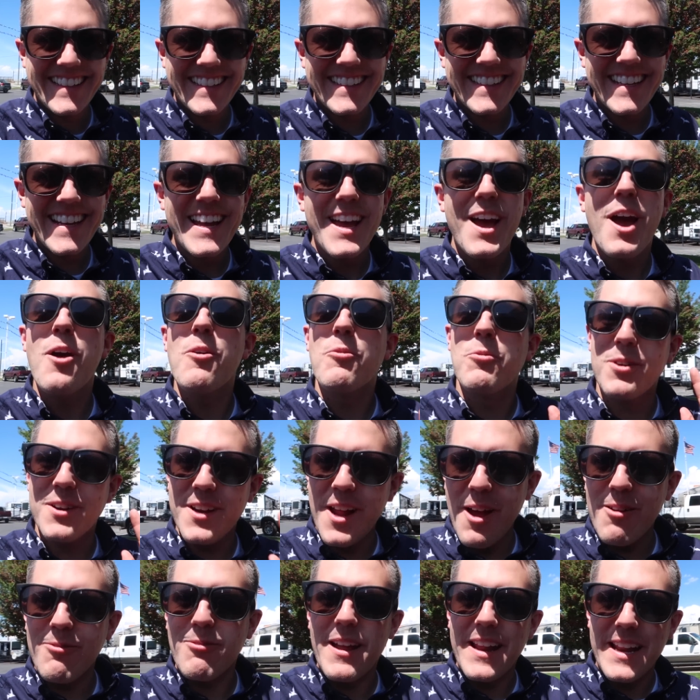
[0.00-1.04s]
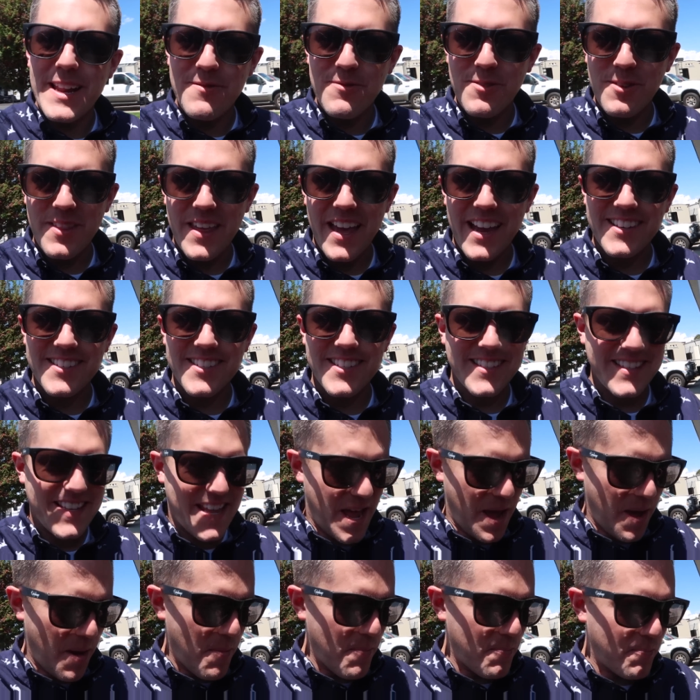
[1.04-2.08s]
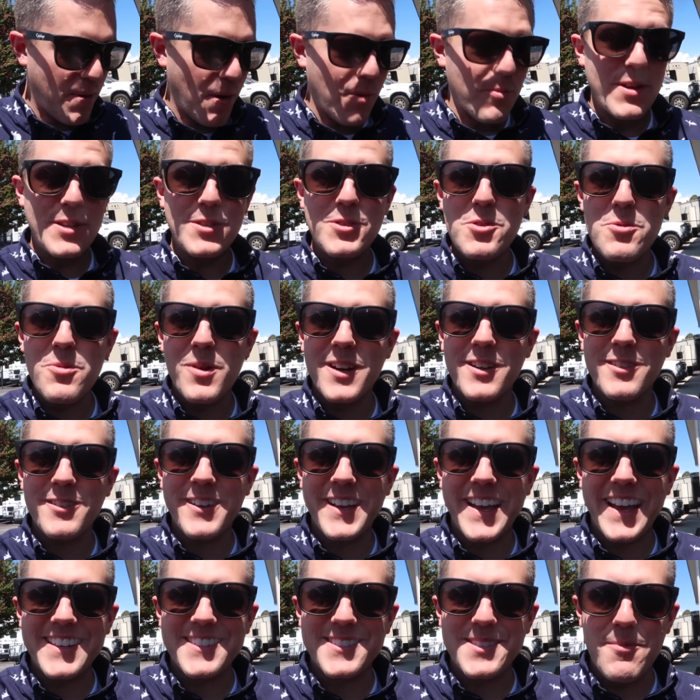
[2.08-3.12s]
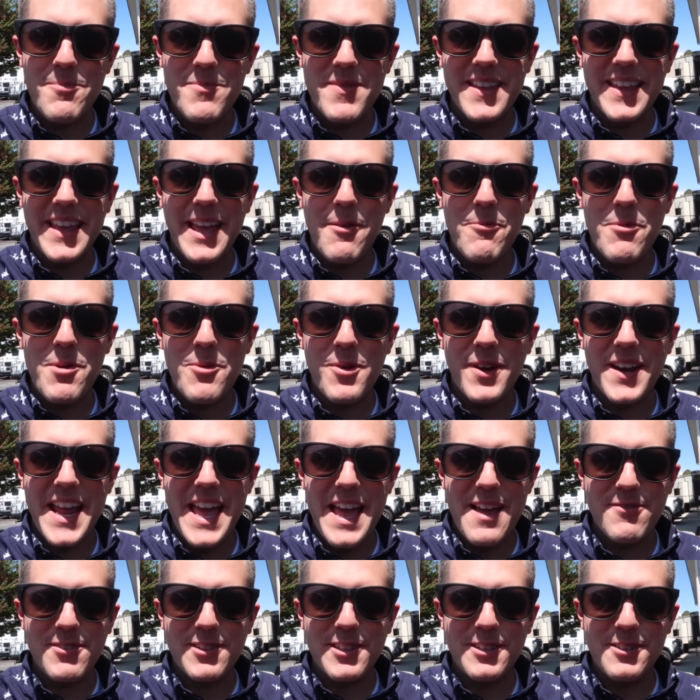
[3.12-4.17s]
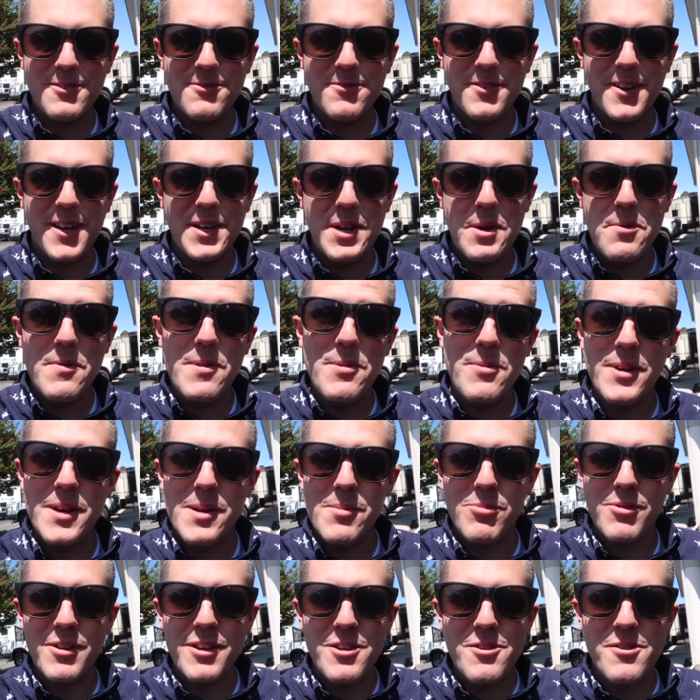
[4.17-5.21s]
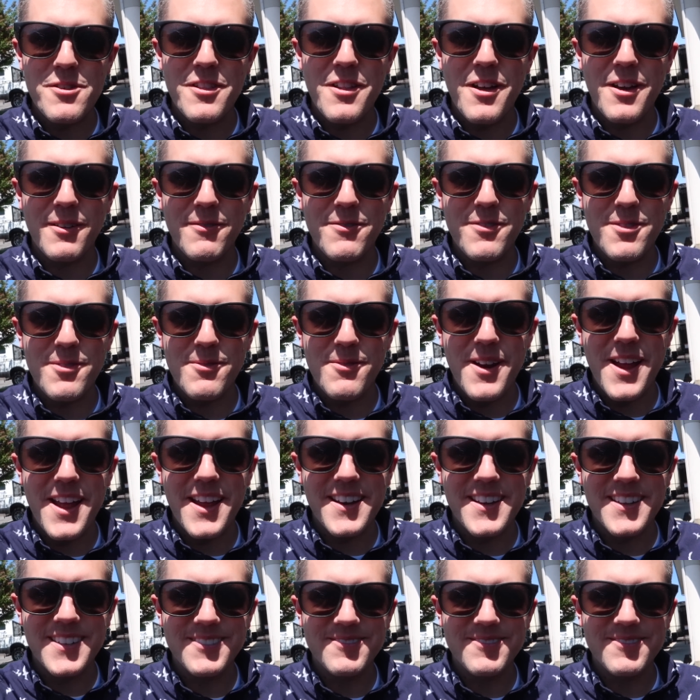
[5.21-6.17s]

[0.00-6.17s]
And we're not ready for that just yet, but we do wanna look at something and we wanna have a little fun and we wanna bring you along for the ride.